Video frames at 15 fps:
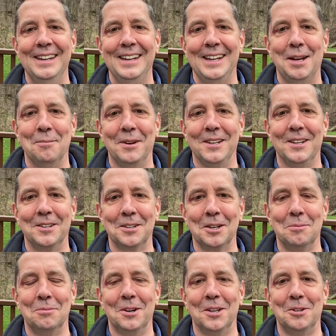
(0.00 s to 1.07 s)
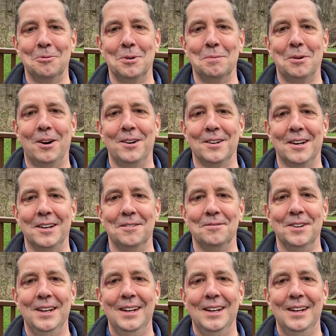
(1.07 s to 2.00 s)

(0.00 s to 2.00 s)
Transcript: and my younger brother were part of,